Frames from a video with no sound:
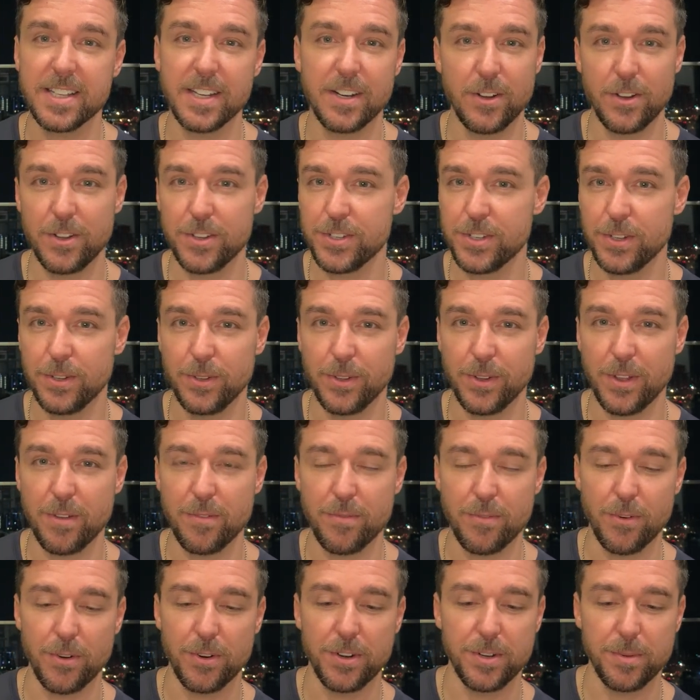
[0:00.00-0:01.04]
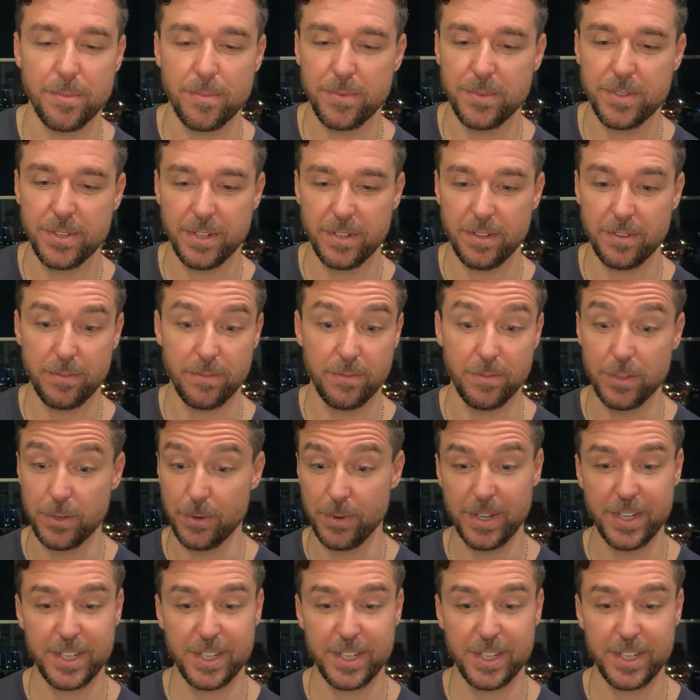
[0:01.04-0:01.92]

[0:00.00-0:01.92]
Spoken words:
and also looking forward to doing